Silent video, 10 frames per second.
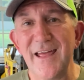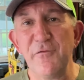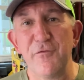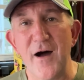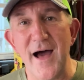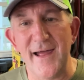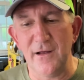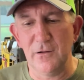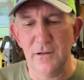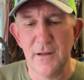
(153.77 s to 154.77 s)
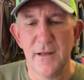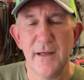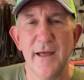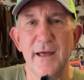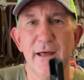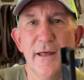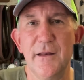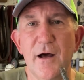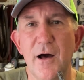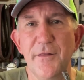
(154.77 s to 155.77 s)
a file, and
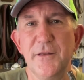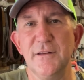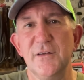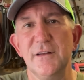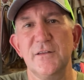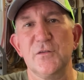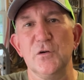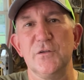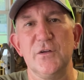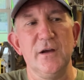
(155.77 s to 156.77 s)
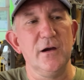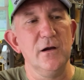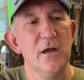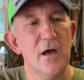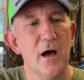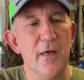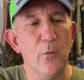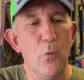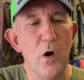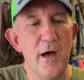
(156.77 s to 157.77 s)
on these inserts here, on the
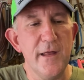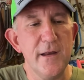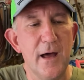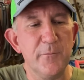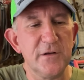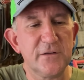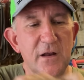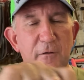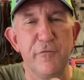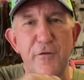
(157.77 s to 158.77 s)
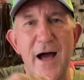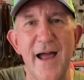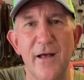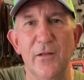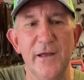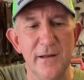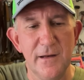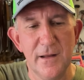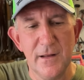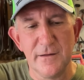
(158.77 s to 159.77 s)
one, I'm just going to file in
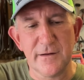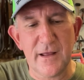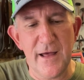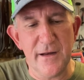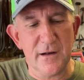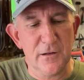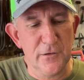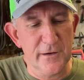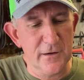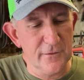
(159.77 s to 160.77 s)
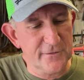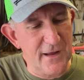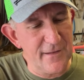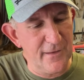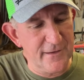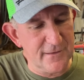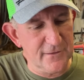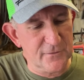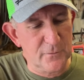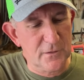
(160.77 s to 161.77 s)
to kind of clear. It's got like
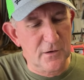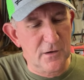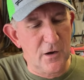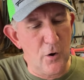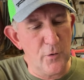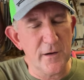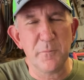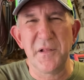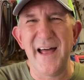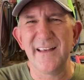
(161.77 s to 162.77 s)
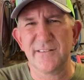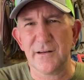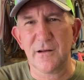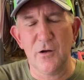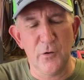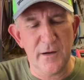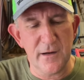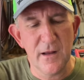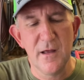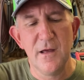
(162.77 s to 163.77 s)
this coating, plastic coating.
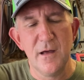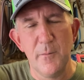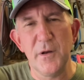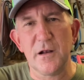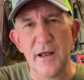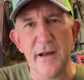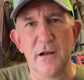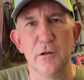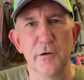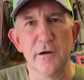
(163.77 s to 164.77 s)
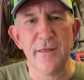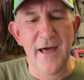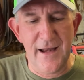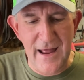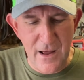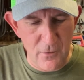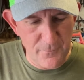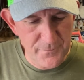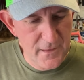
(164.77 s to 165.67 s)
I'm going to kind of clear that out.